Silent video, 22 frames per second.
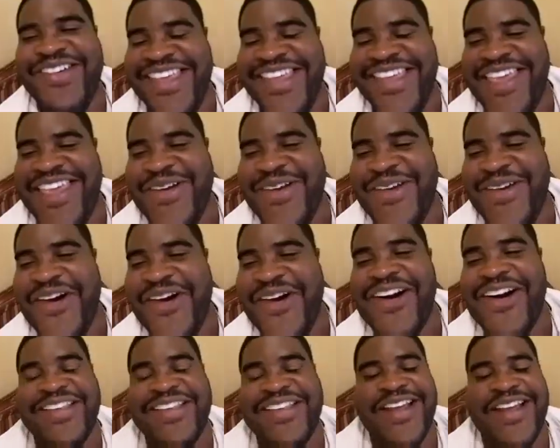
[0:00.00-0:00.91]
you are?" I
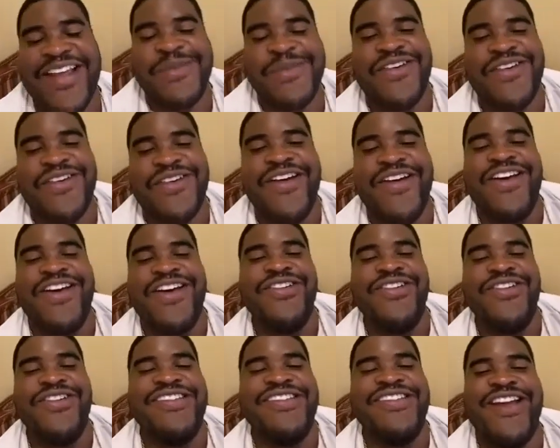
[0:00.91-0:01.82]
said, "I'm sorry, Coach."
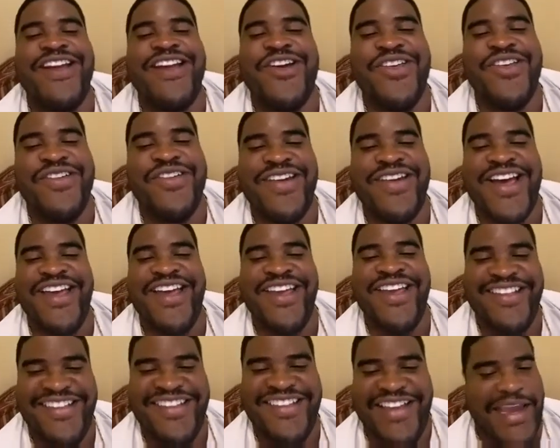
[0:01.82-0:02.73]
He's like, "No, you're not."
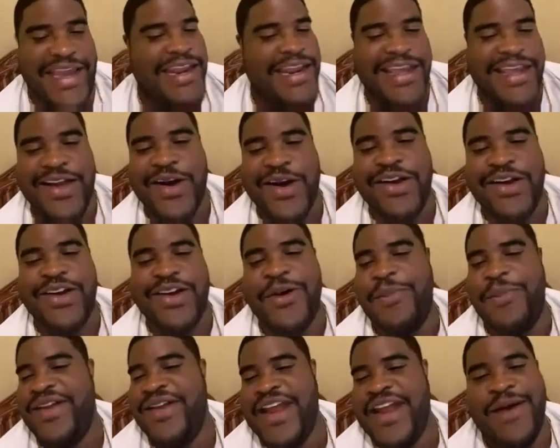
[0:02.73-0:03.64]
And he hung
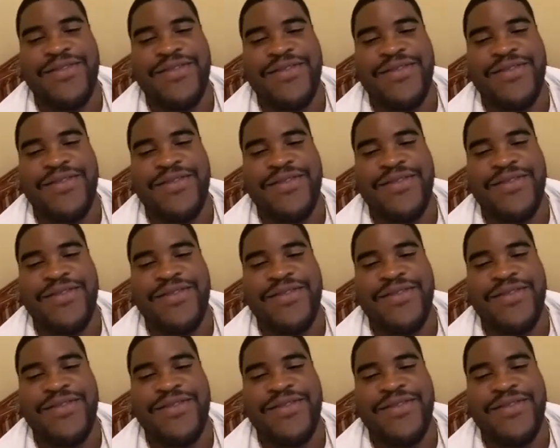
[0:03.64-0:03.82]
up, and that was the